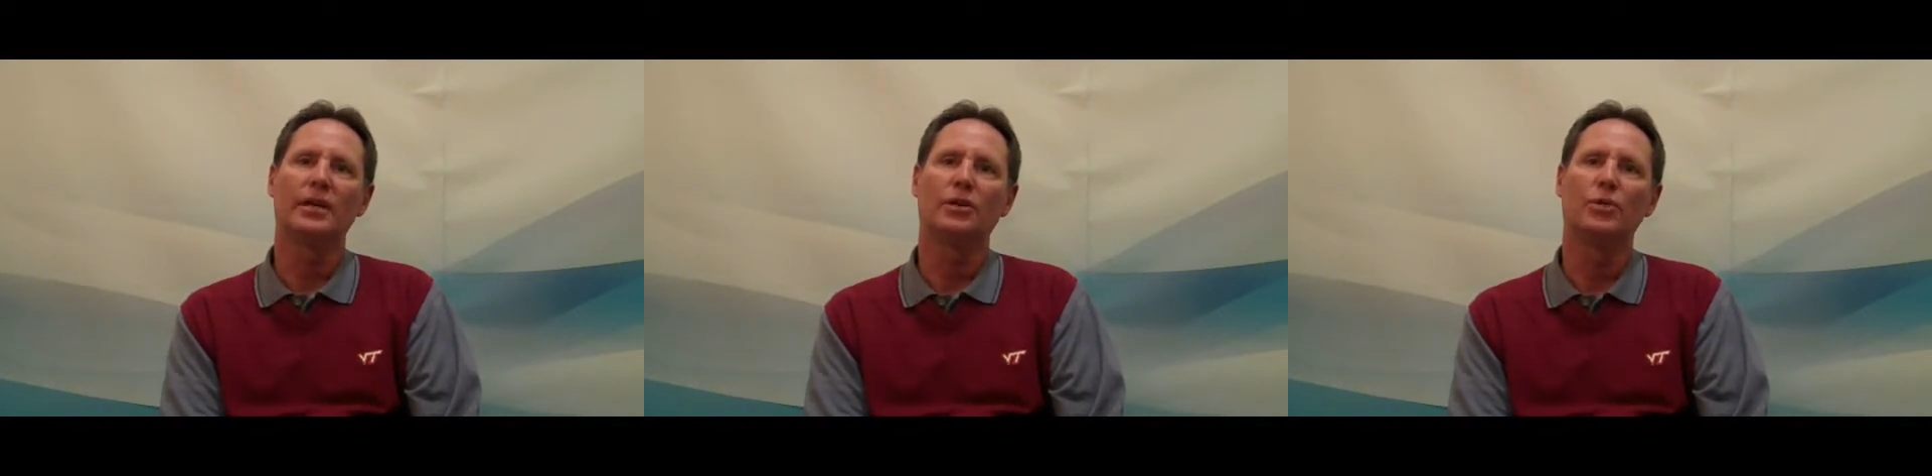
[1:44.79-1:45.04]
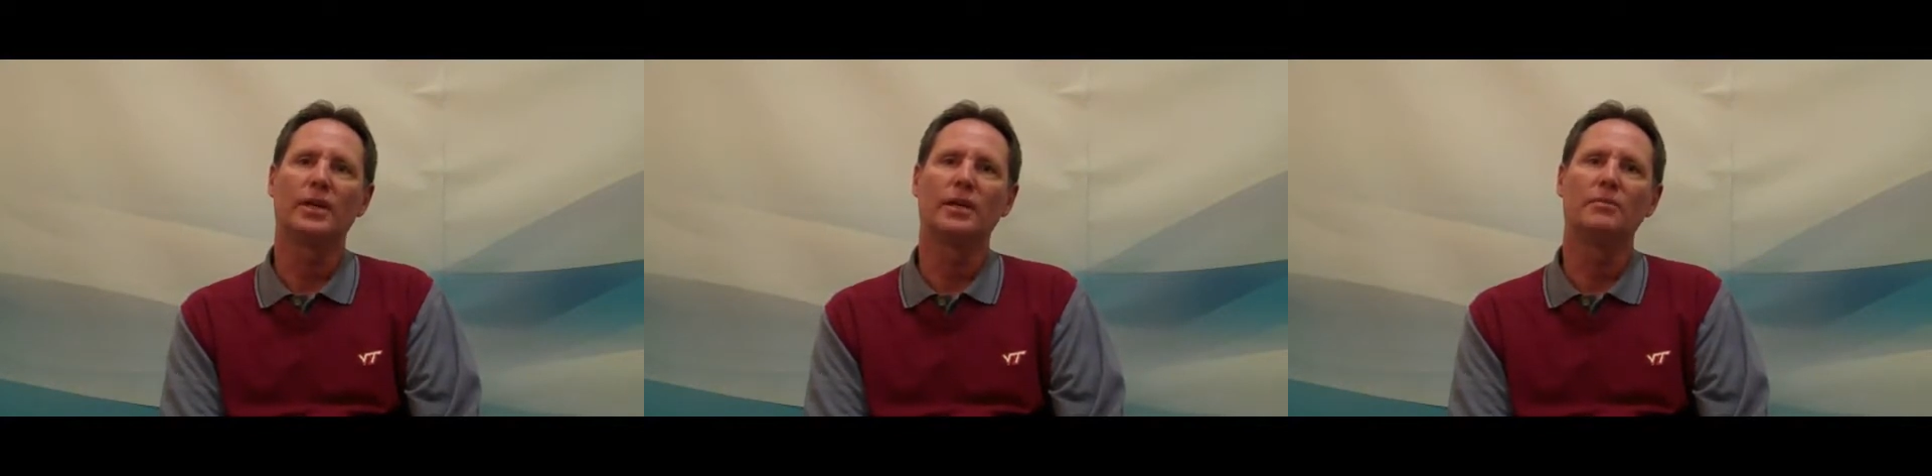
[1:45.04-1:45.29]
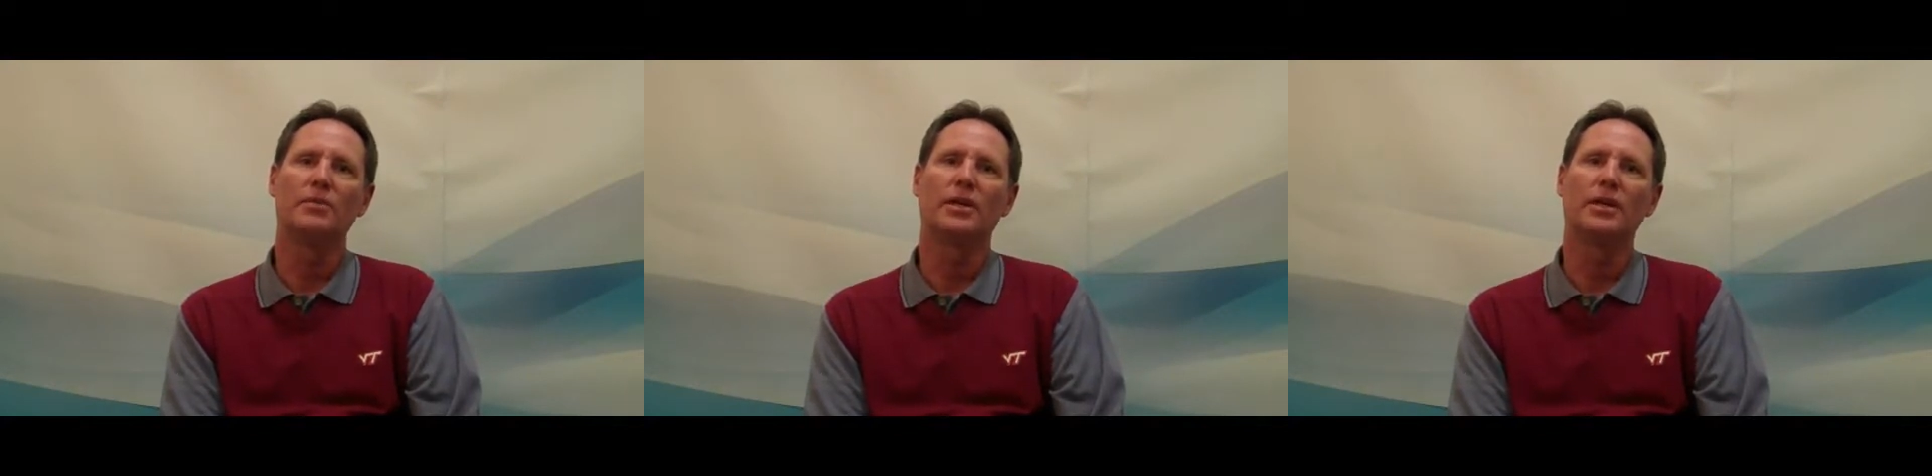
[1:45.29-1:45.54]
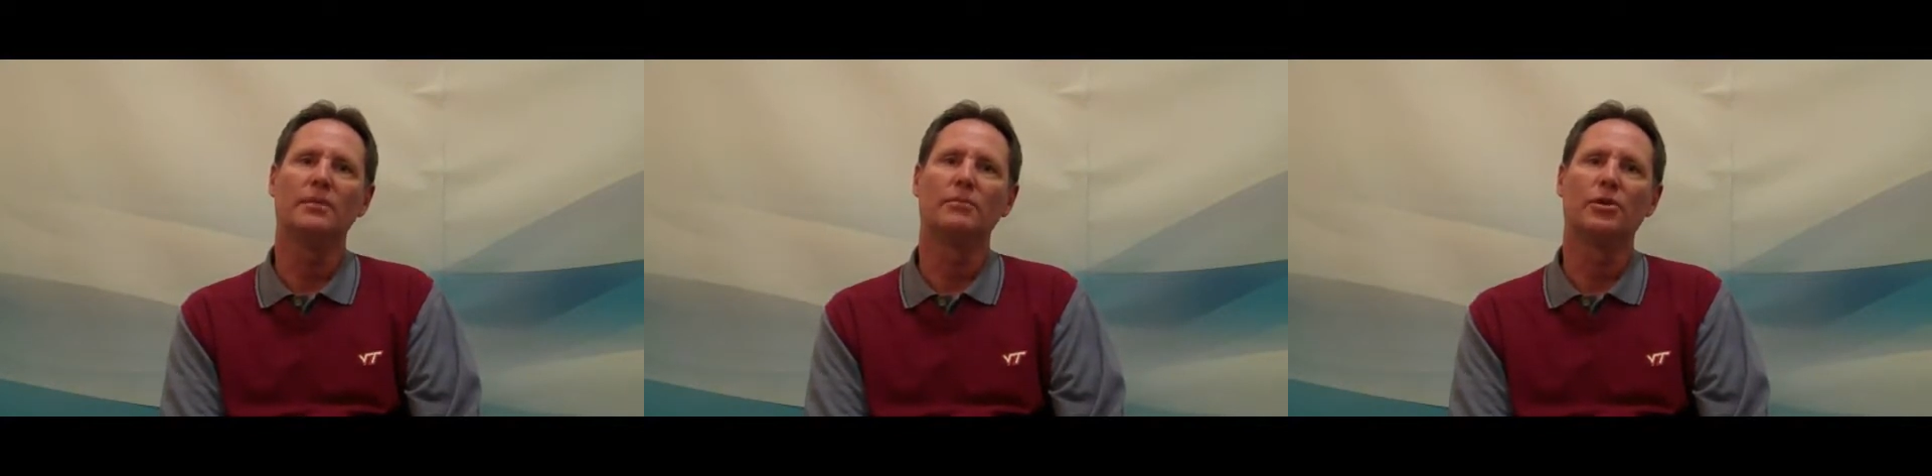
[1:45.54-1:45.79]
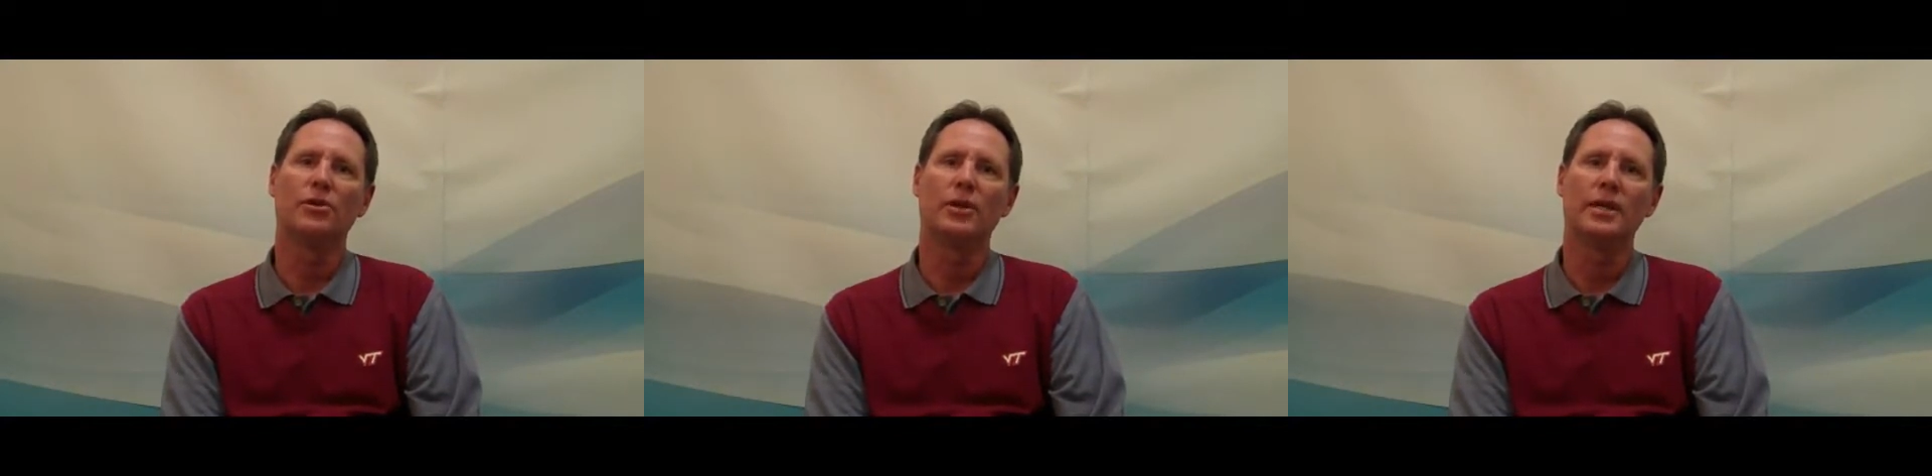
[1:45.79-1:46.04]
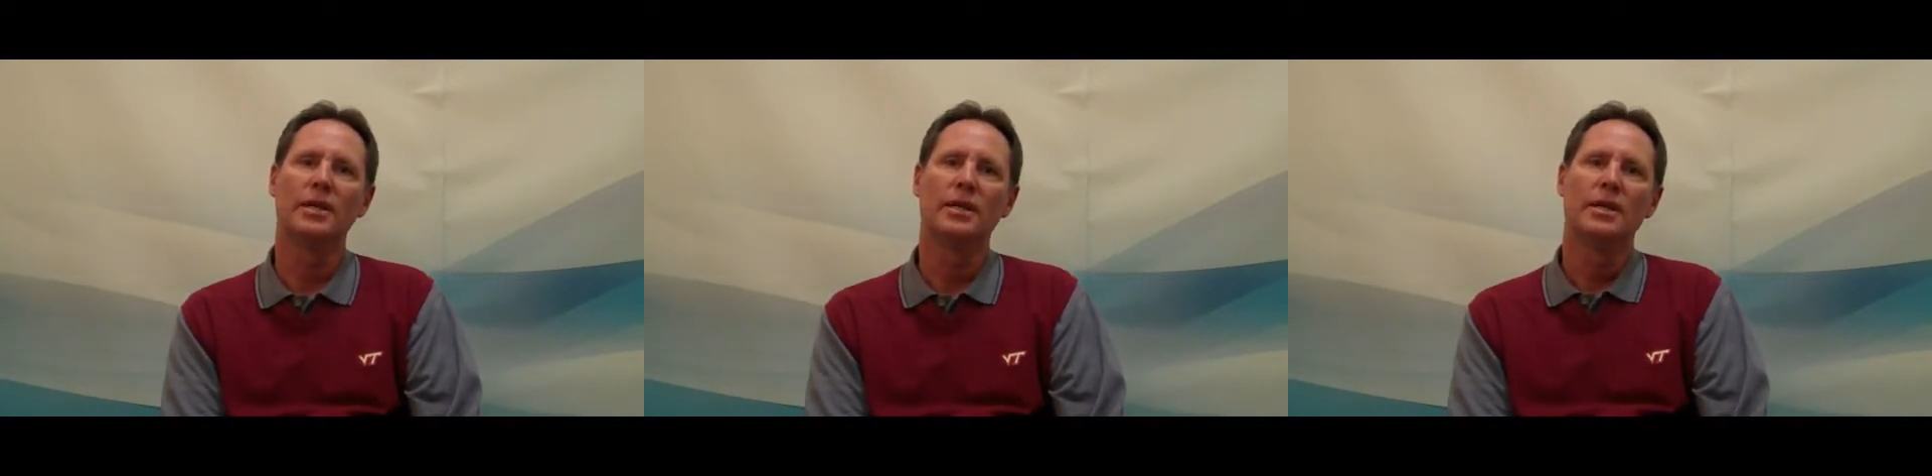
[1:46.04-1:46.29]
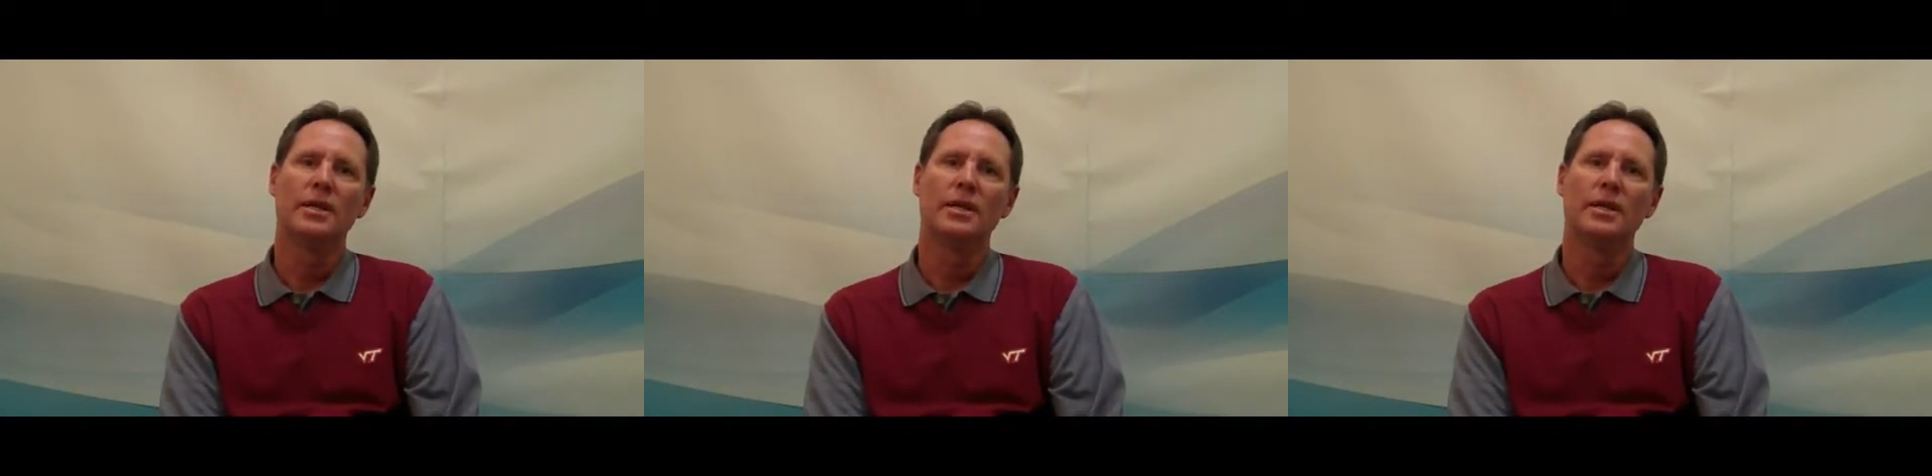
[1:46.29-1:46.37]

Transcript: and quickly become dirty.